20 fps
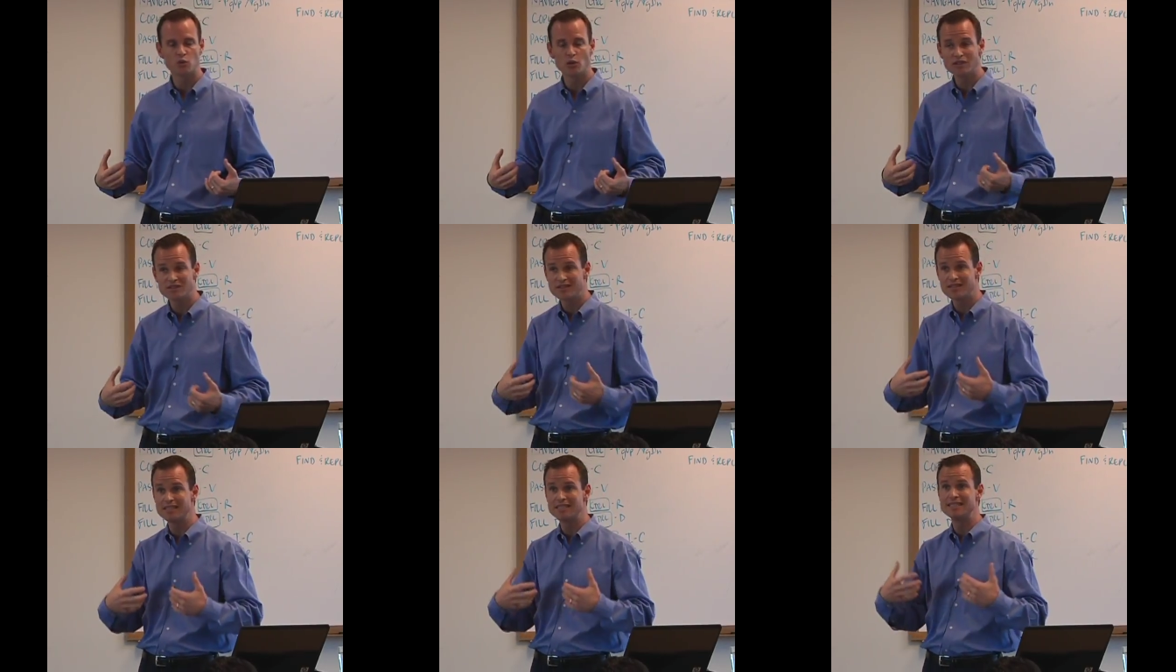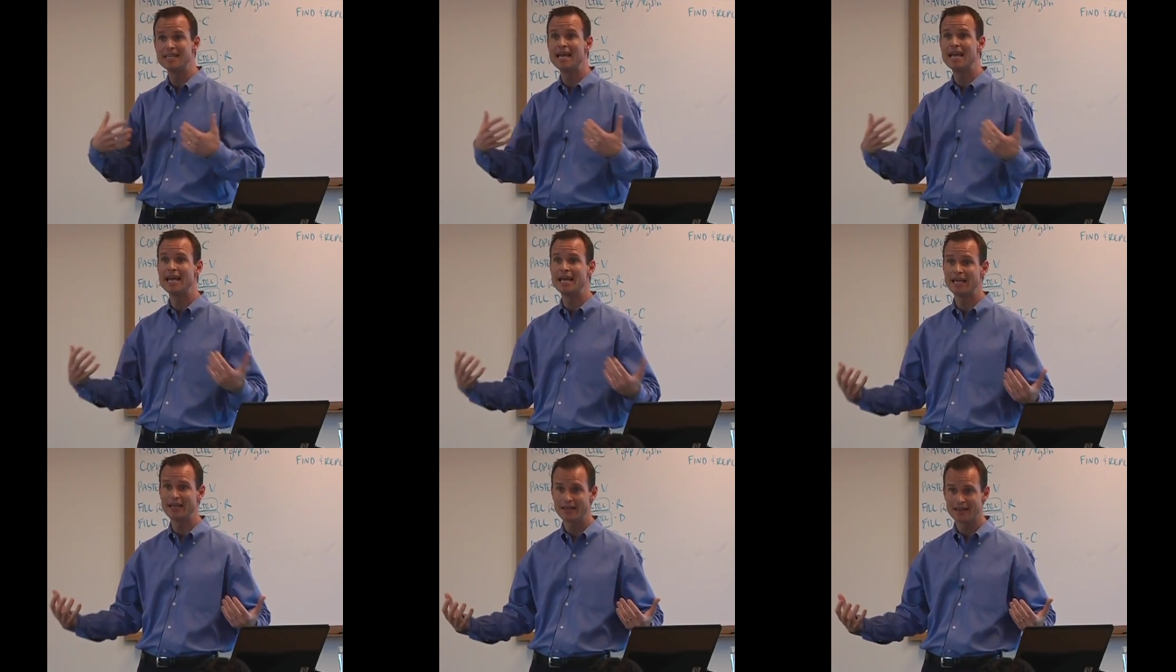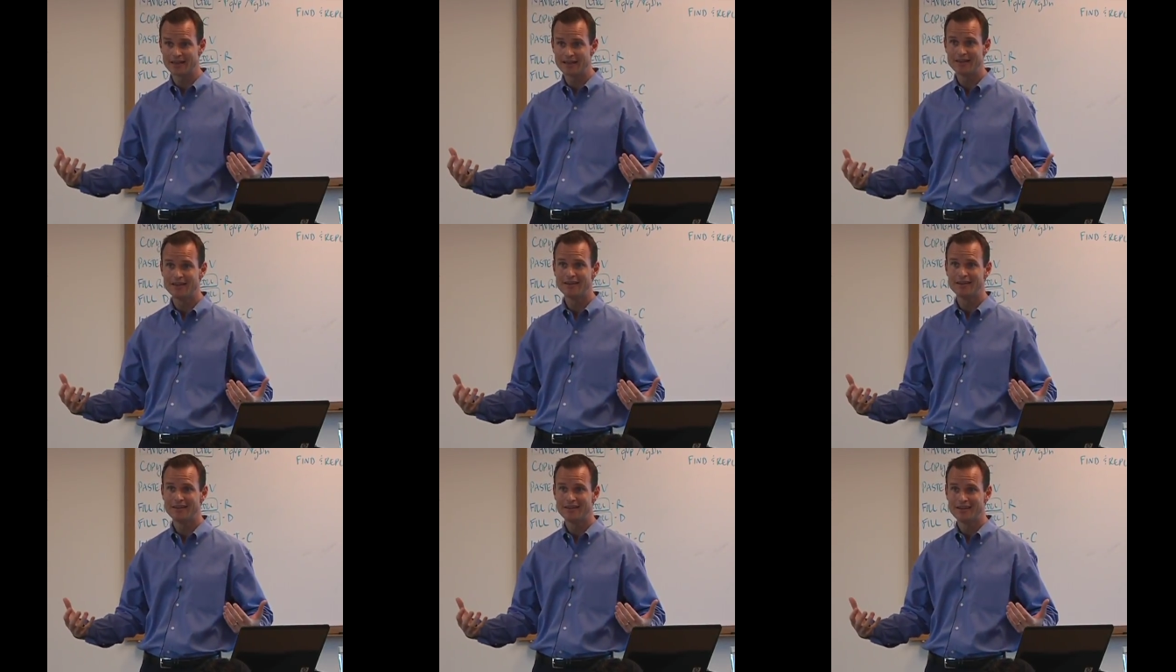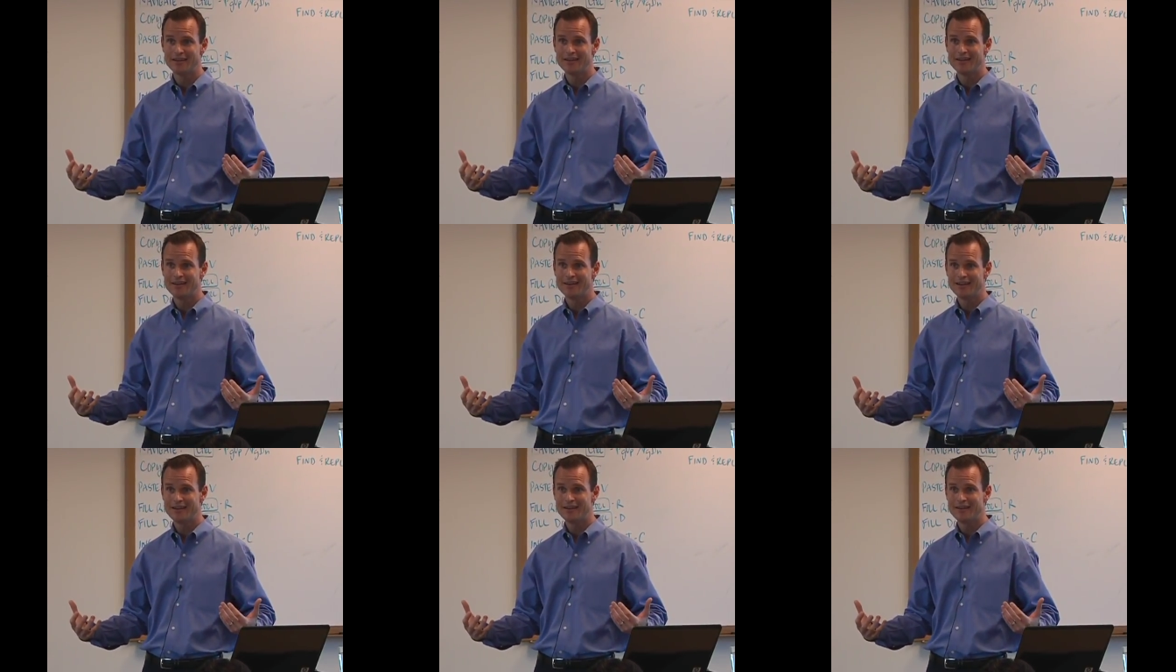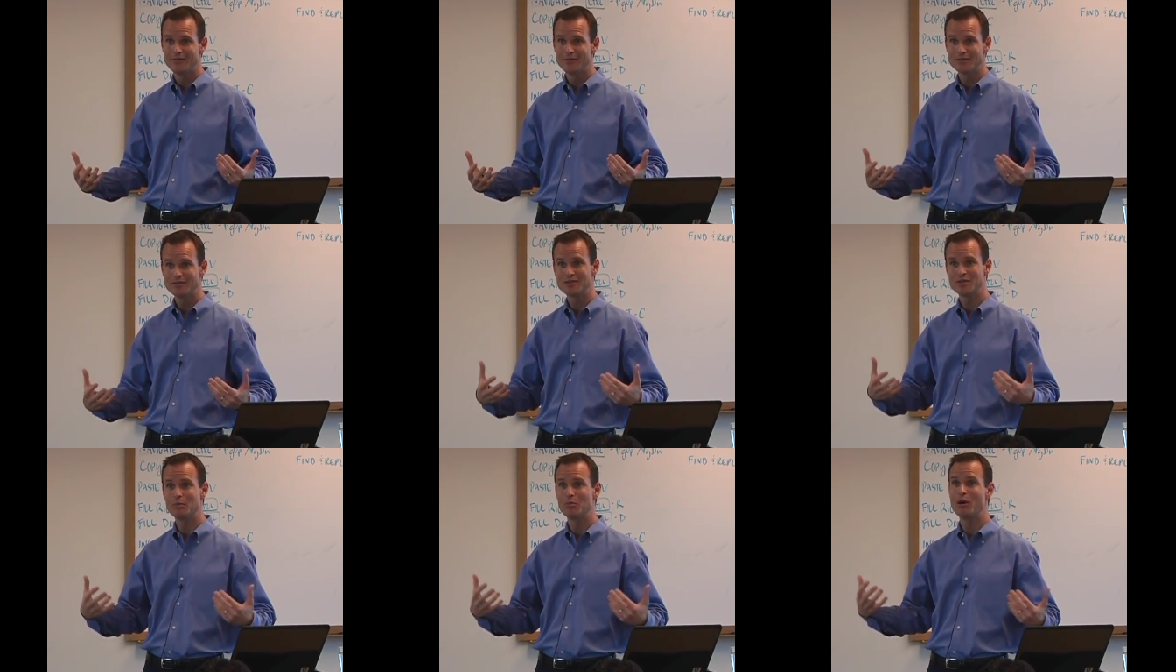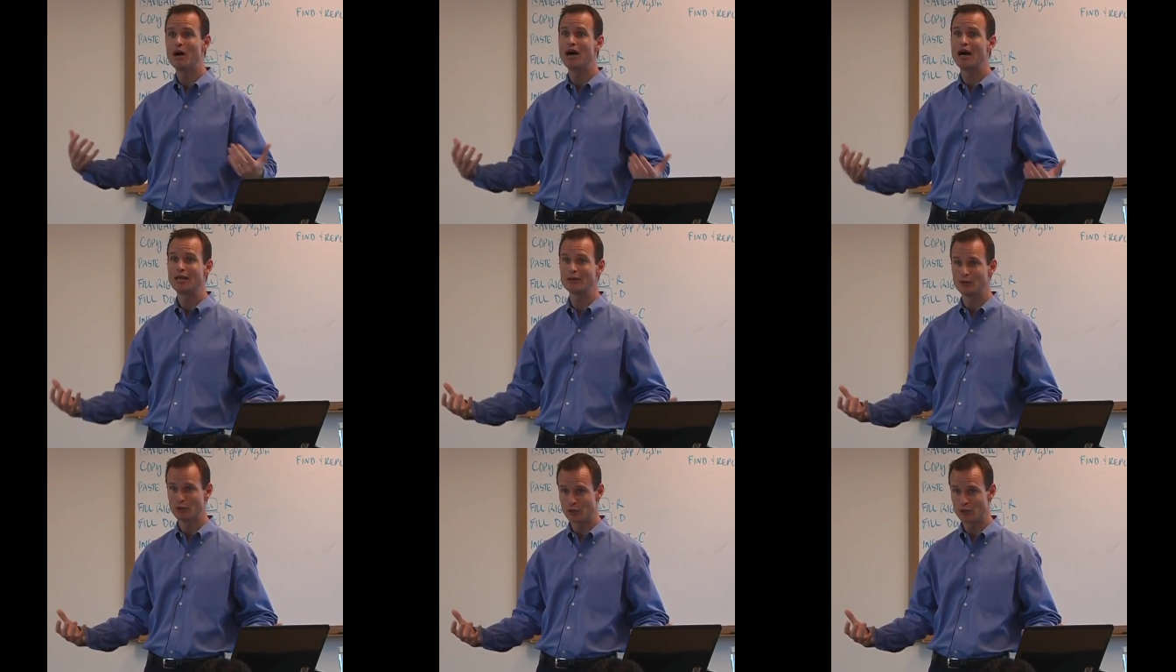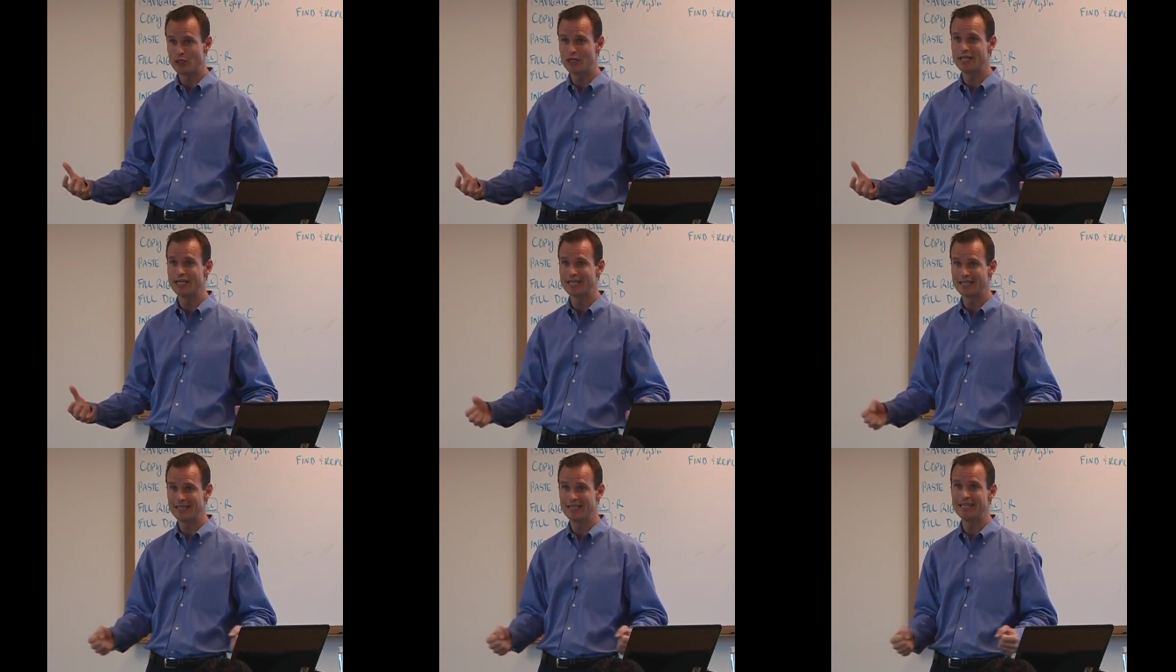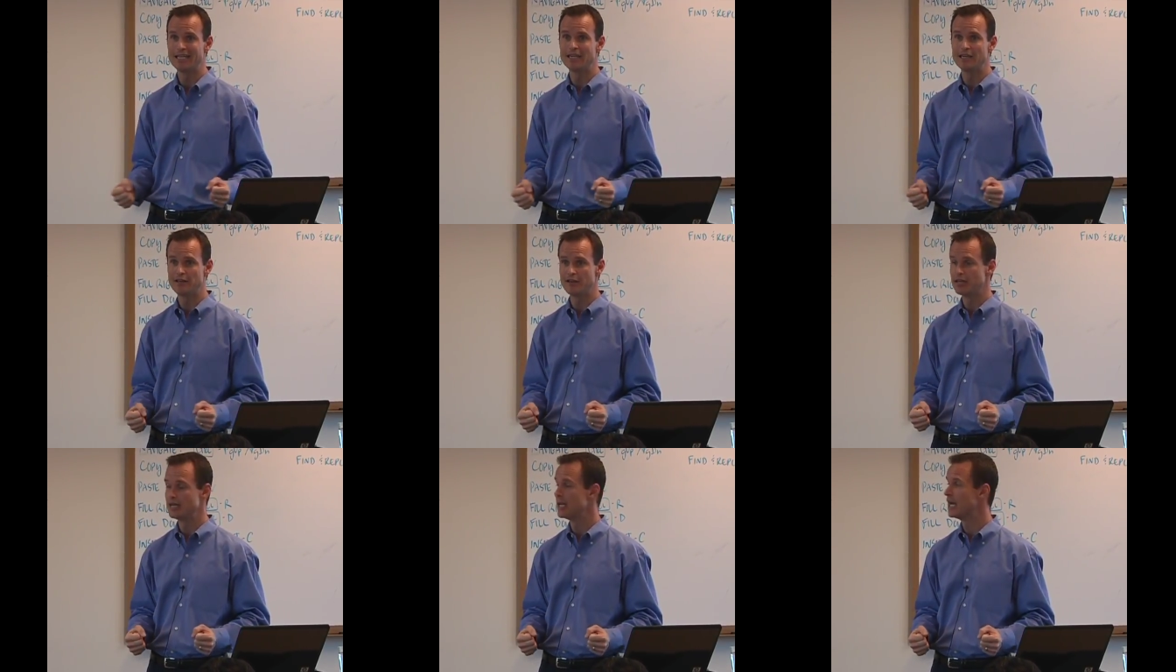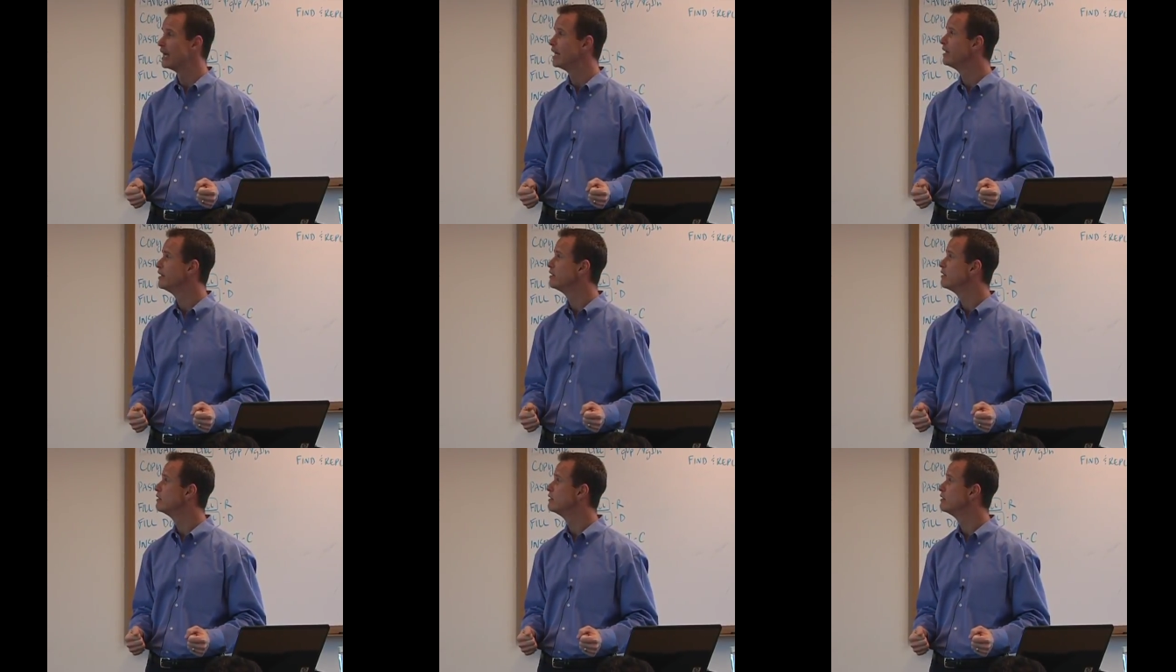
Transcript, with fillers: What's the take What's the pot look like at the end of the day?